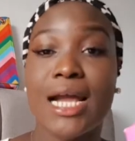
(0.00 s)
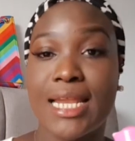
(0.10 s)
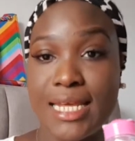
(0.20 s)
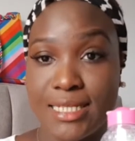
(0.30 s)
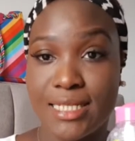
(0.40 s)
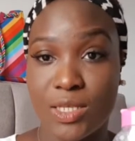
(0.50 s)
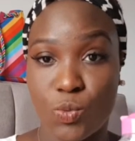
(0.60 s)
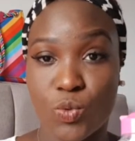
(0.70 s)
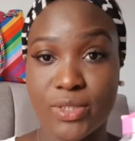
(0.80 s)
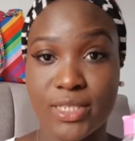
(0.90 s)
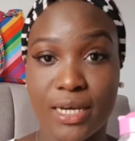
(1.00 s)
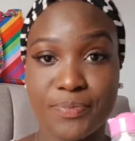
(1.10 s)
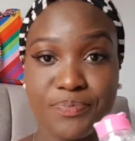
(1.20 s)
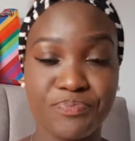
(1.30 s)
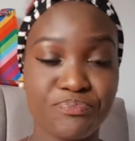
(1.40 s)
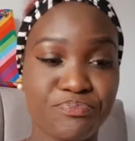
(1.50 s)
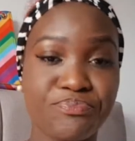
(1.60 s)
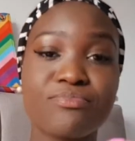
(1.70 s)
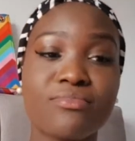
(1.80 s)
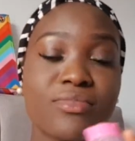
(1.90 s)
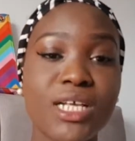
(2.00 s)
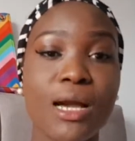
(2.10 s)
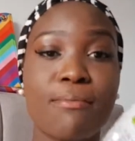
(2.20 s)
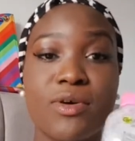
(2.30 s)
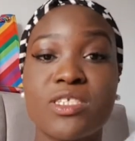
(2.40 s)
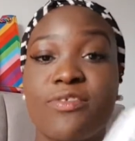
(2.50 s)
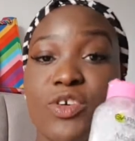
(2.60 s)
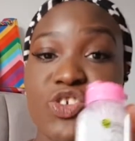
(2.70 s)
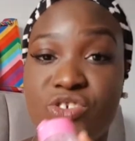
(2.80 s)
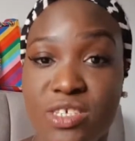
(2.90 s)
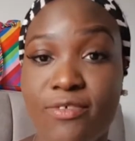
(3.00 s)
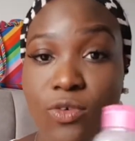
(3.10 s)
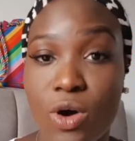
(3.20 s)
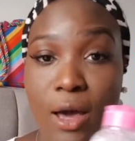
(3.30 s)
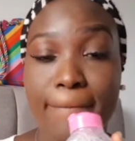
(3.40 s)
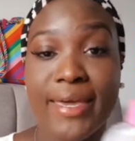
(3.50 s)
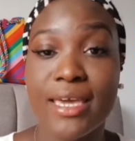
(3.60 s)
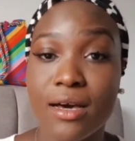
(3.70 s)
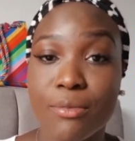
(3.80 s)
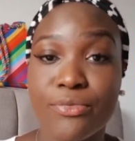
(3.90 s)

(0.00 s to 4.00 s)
cleansing water. Most of us use it for our makeup